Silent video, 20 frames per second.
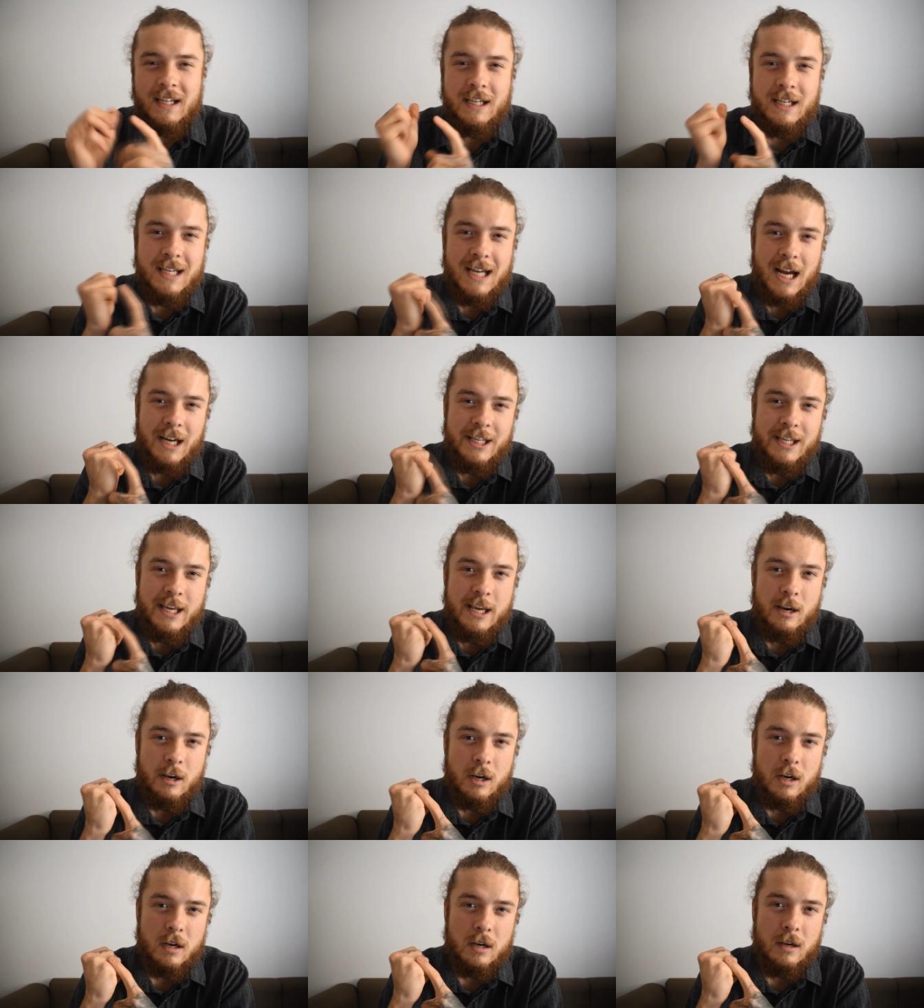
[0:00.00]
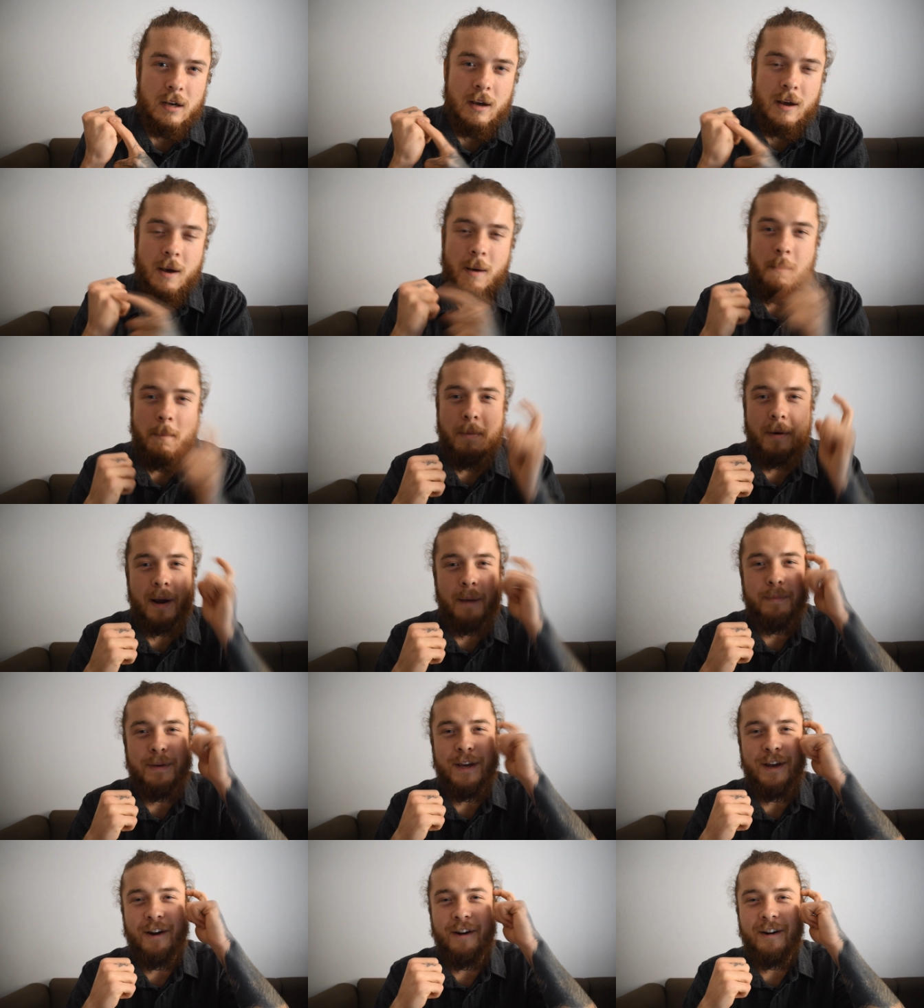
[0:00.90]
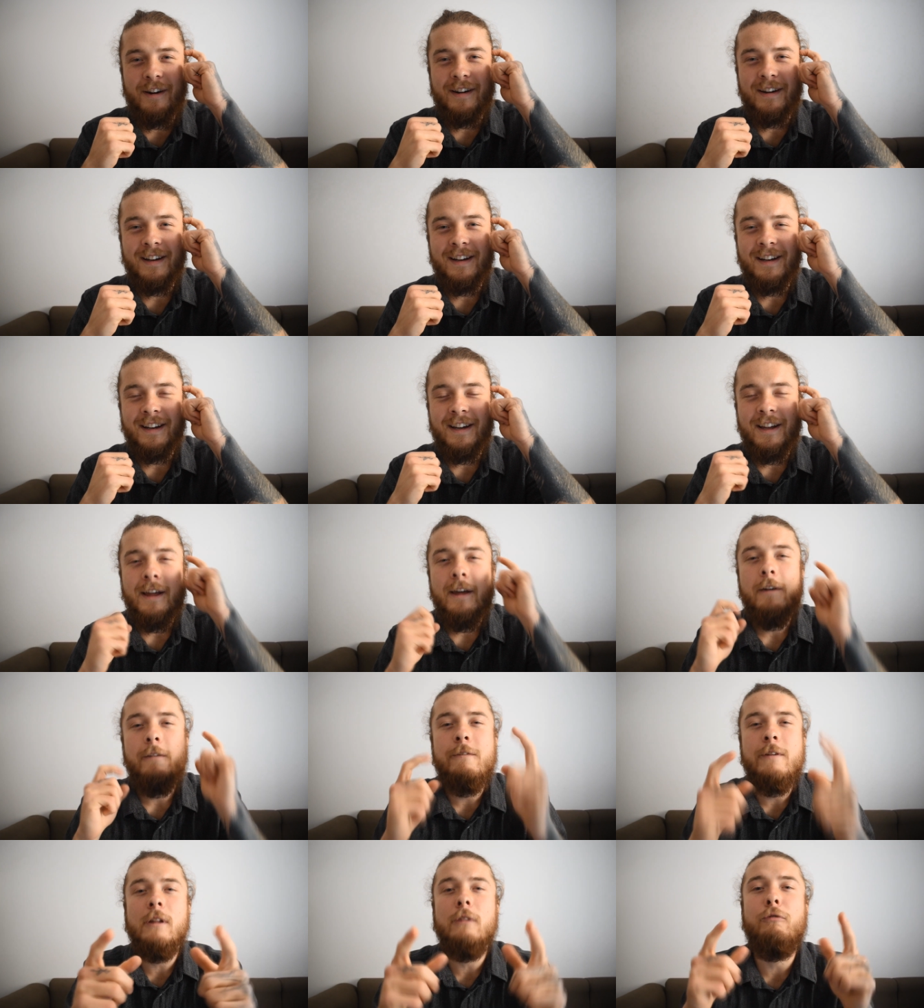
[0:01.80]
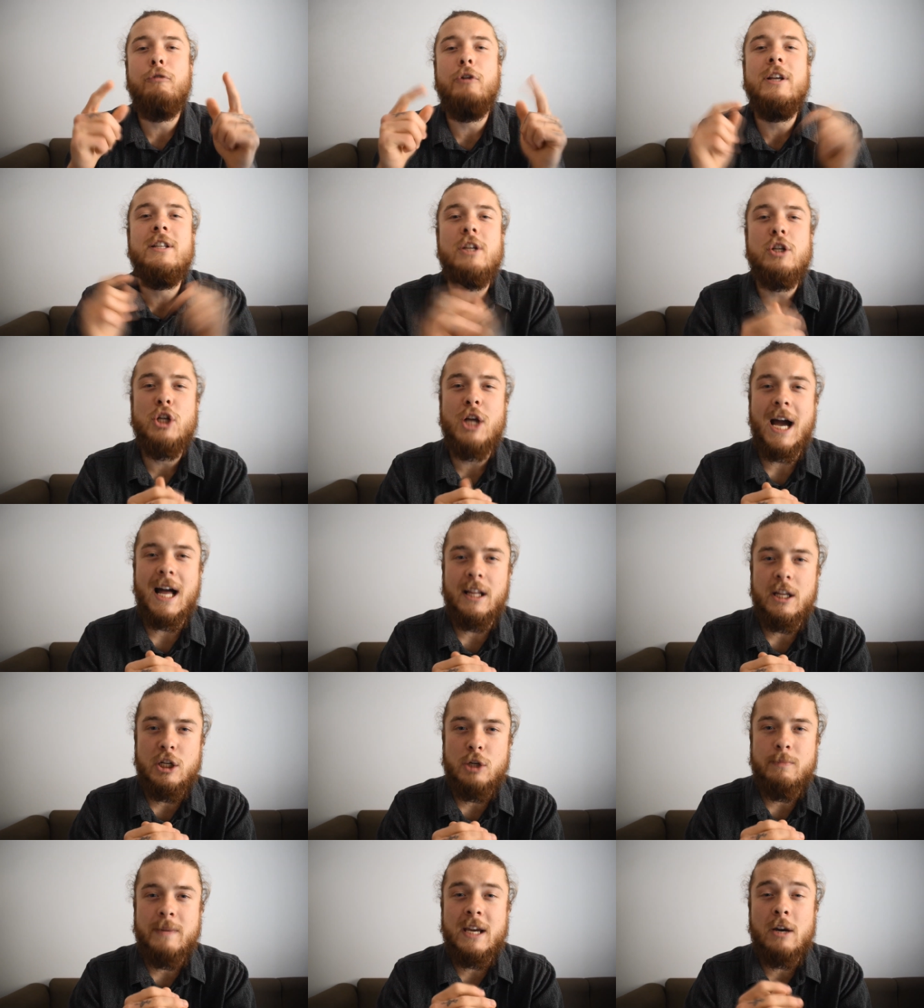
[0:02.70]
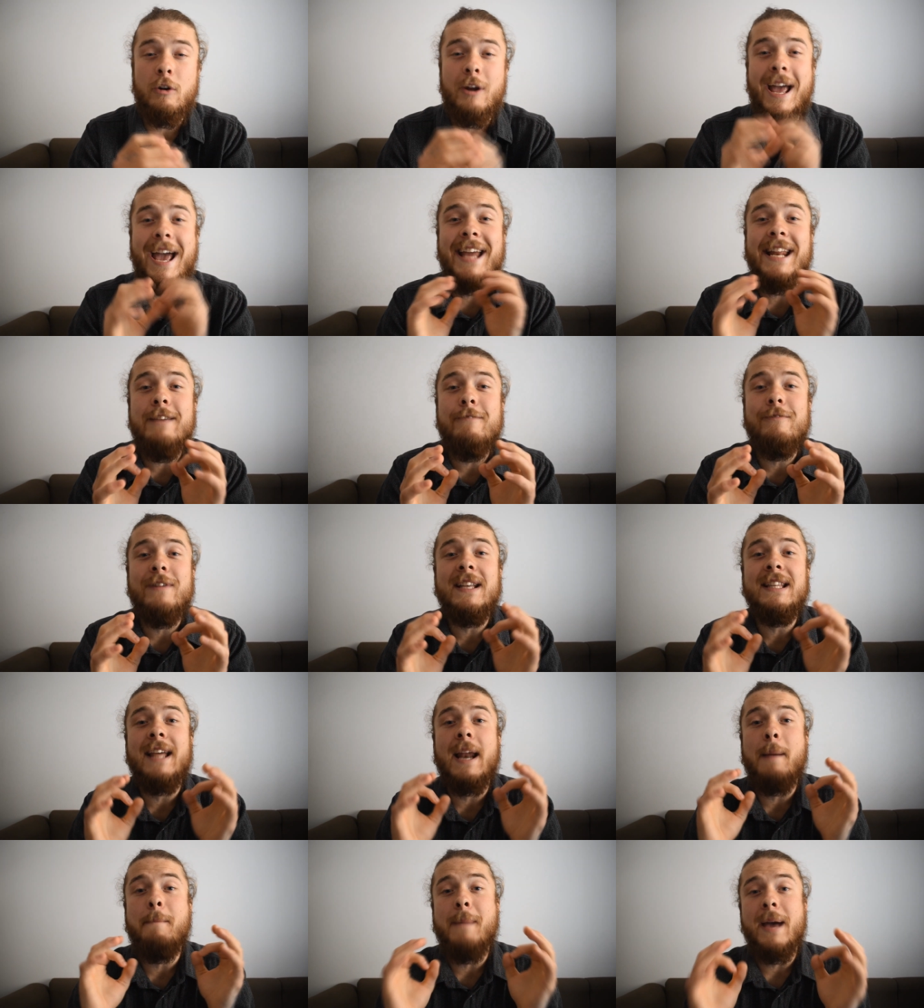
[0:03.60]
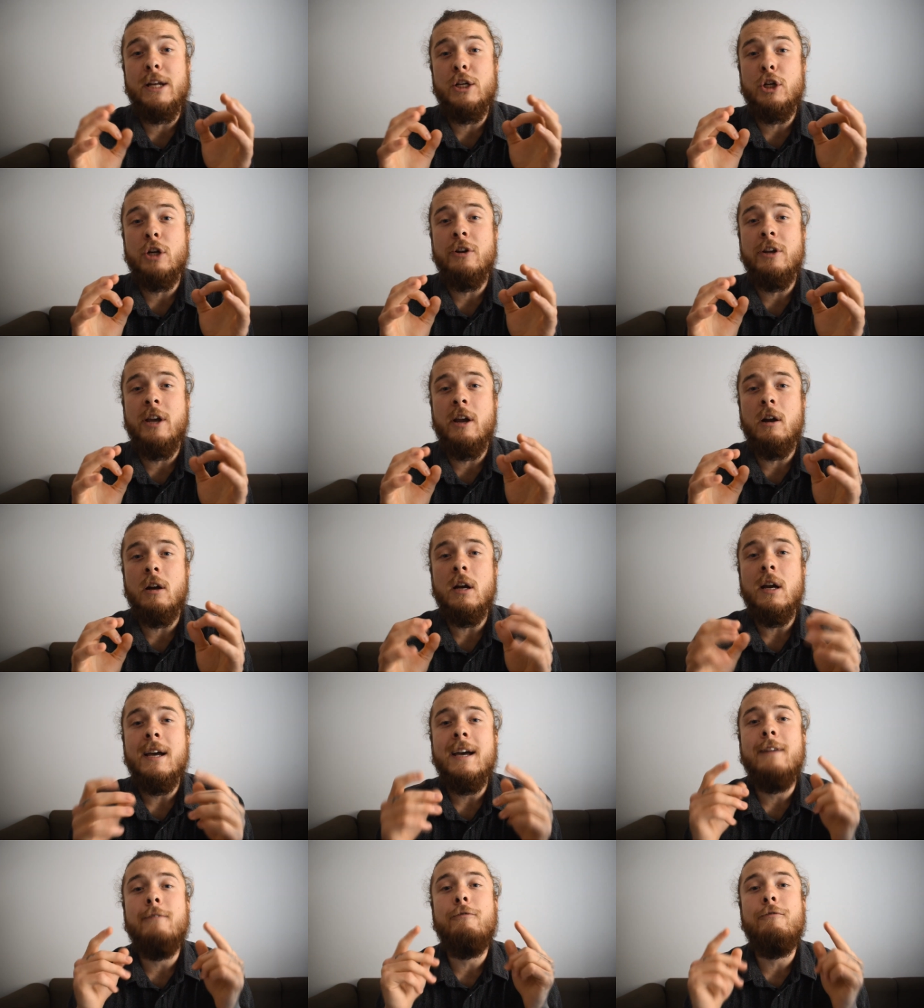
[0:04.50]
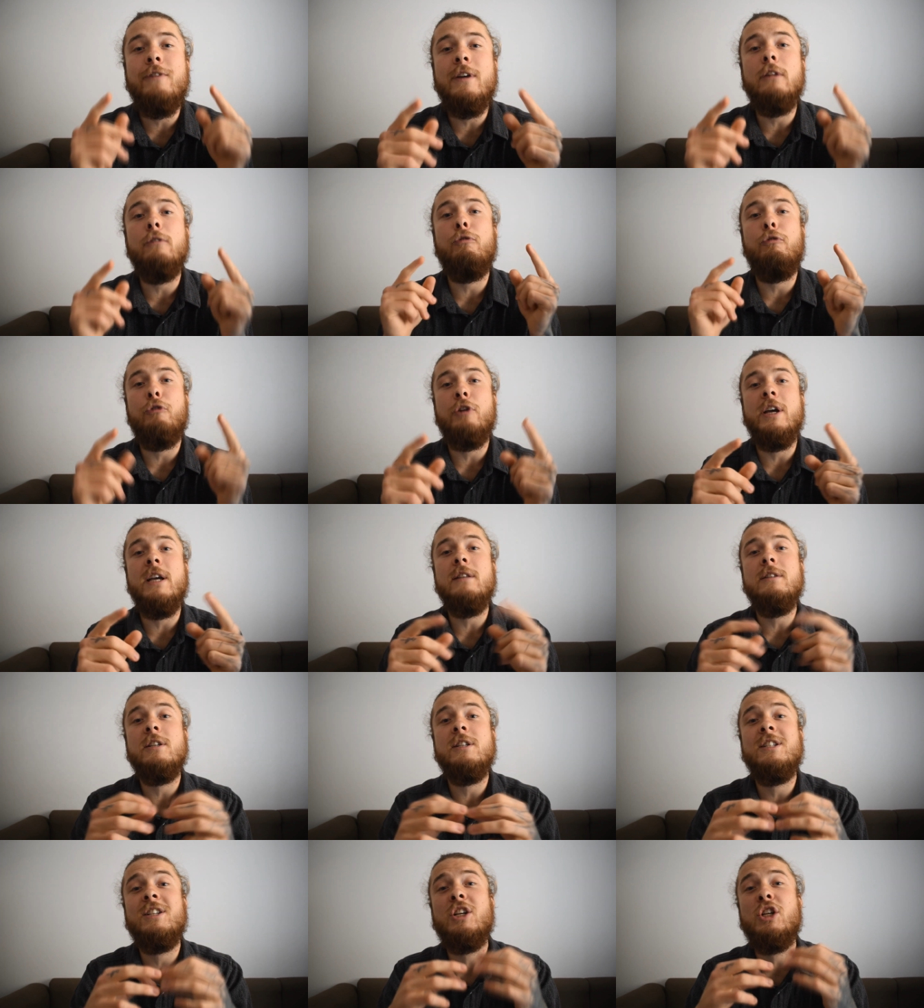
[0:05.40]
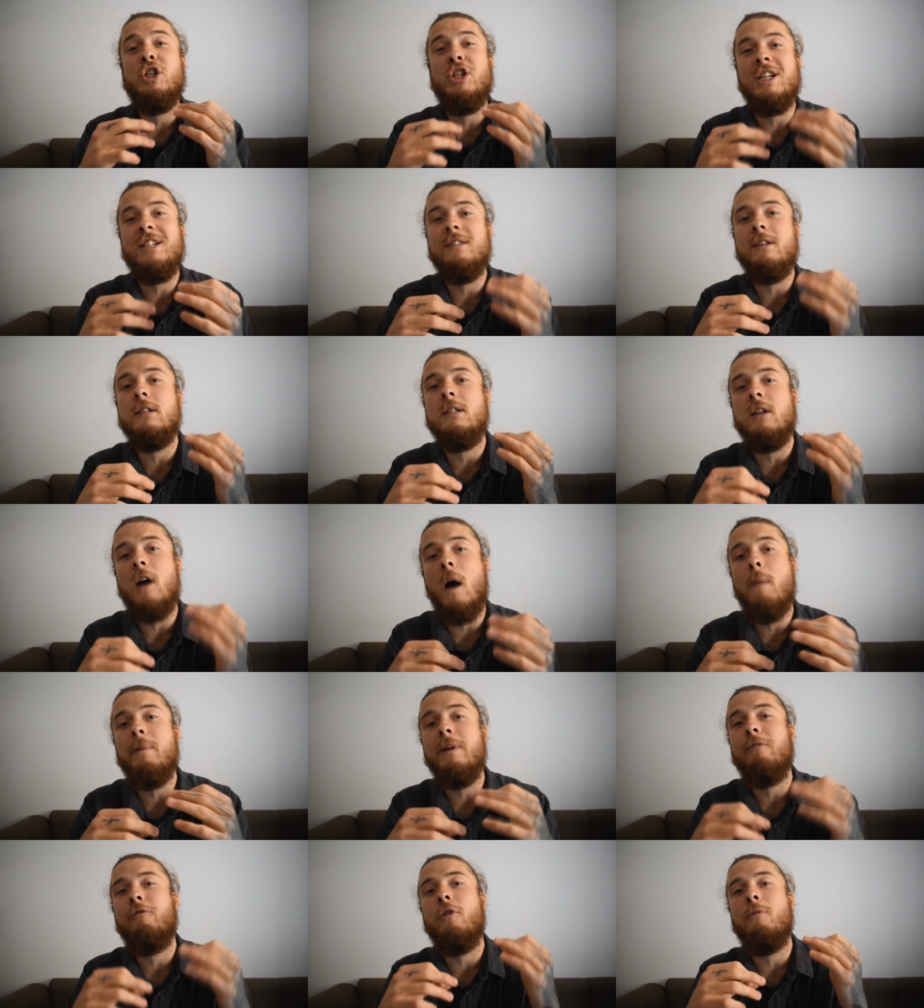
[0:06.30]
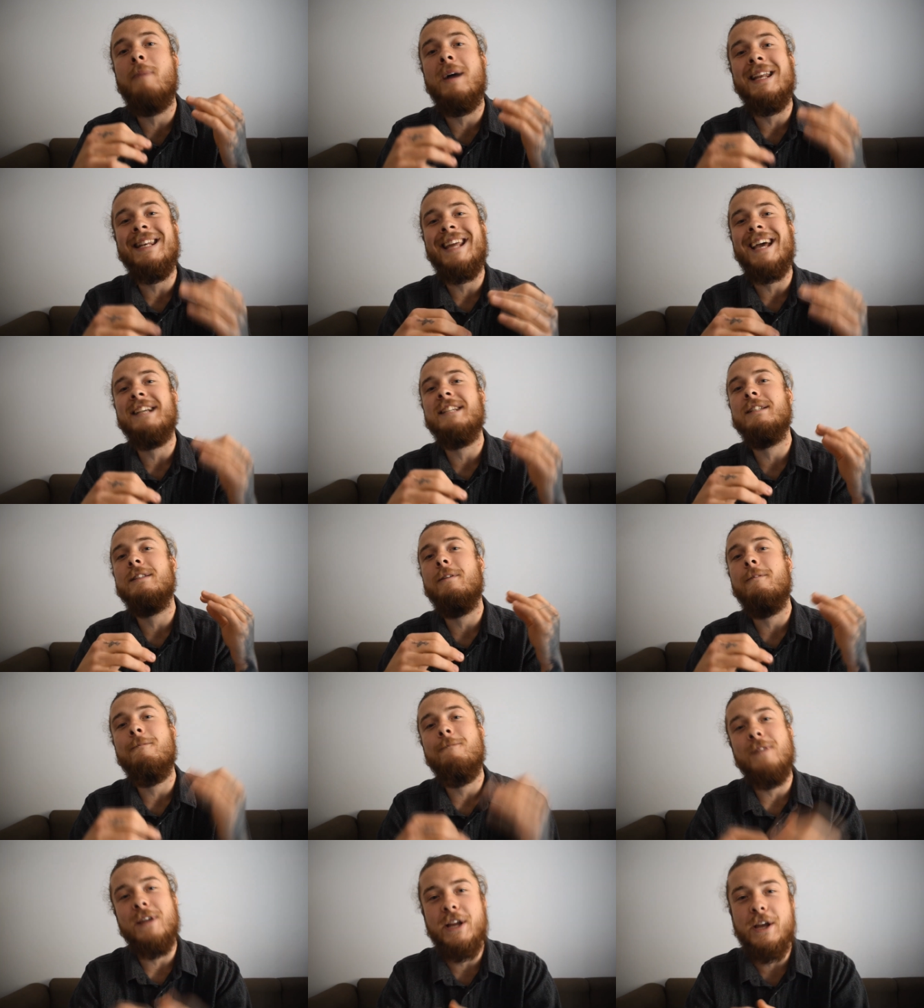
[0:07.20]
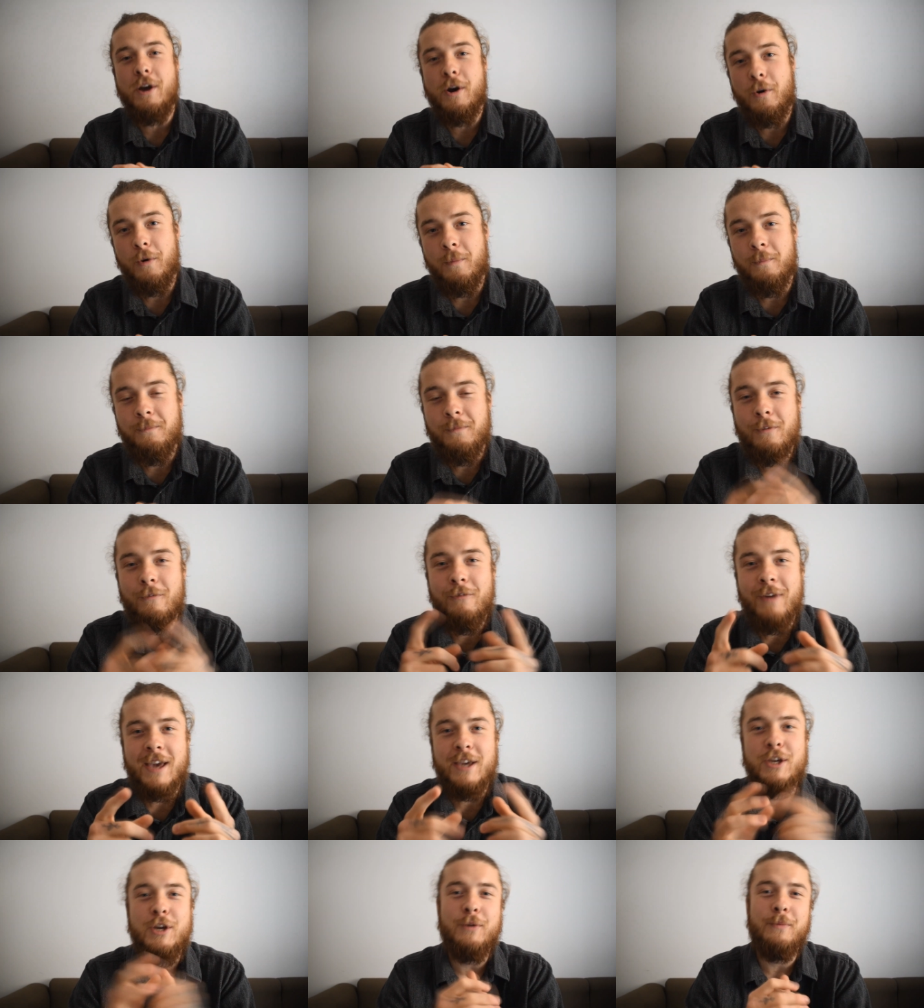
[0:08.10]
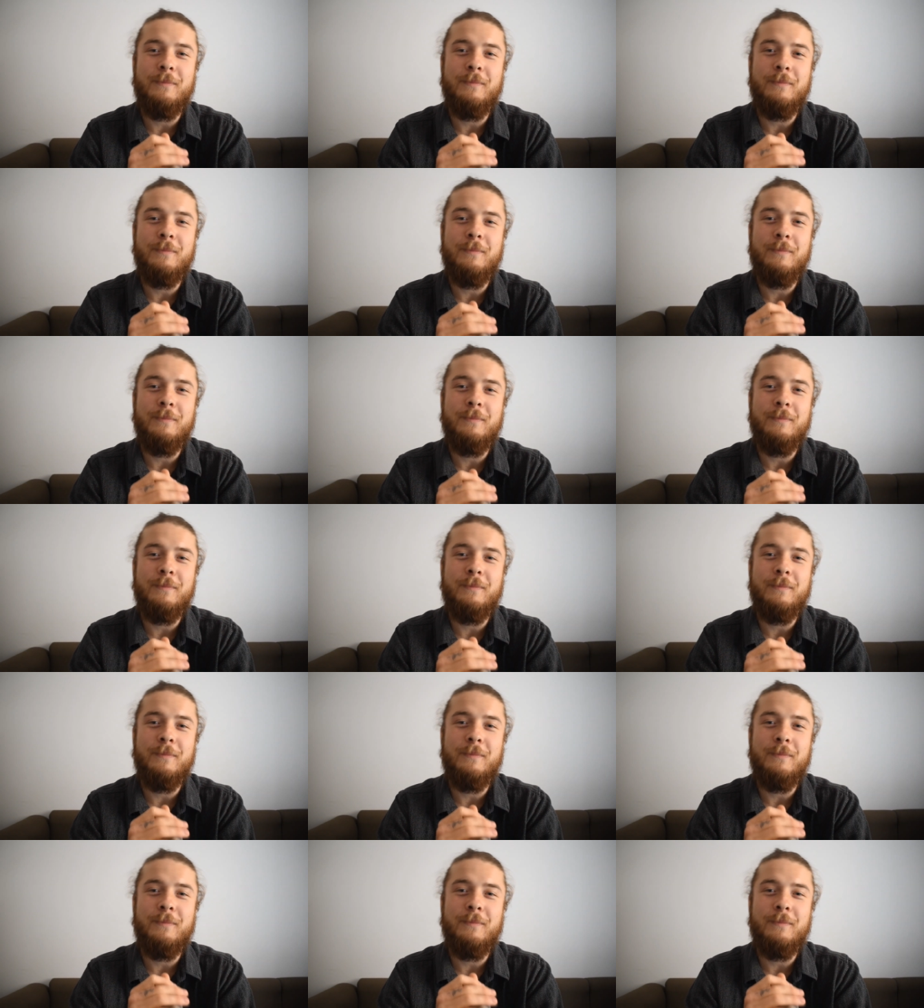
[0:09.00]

Not here, but up here. Feel free to challenge me on anything that I mention here and feel free to suggest a topic for my next video. Thank